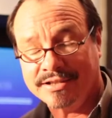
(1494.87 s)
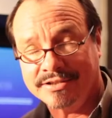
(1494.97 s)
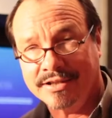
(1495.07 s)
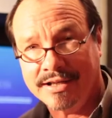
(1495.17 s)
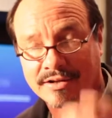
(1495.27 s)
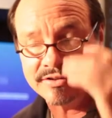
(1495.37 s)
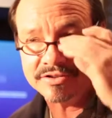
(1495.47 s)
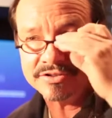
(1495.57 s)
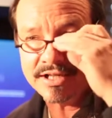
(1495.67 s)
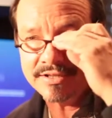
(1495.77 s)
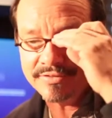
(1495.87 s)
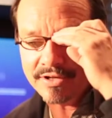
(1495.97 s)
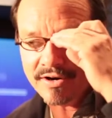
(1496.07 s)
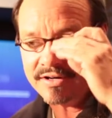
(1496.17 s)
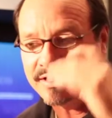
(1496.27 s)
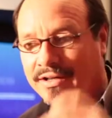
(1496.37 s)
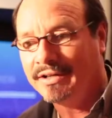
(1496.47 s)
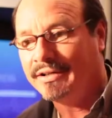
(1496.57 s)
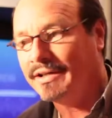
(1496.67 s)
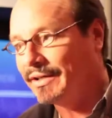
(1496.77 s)
I still had all the state-of-the-art
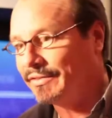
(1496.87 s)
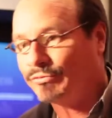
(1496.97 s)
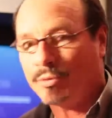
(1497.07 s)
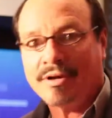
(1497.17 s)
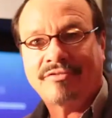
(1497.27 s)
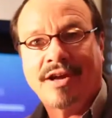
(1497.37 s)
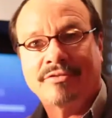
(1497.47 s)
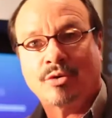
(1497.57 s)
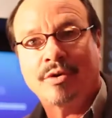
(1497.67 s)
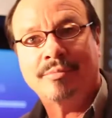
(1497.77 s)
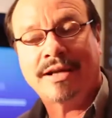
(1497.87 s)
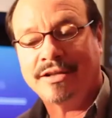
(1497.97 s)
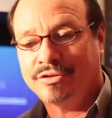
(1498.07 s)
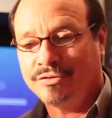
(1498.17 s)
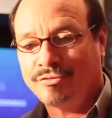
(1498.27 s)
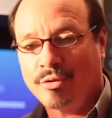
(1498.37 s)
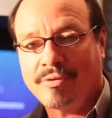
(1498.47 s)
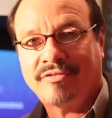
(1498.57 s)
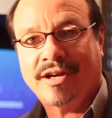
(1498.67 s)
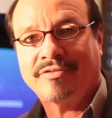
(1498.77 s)
4x5 equipment. I had 2
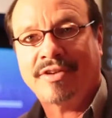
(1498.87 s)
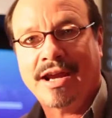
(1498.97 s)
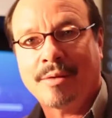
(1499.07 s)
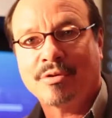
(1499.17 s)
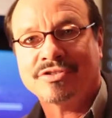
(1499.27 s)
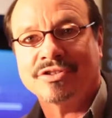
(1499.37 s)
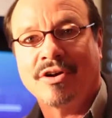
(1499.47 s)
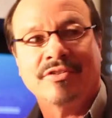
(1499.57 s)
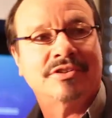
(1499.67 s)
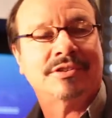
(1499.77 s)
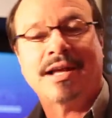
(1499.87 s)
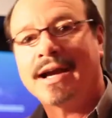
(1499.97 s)
4x5 cameras and all this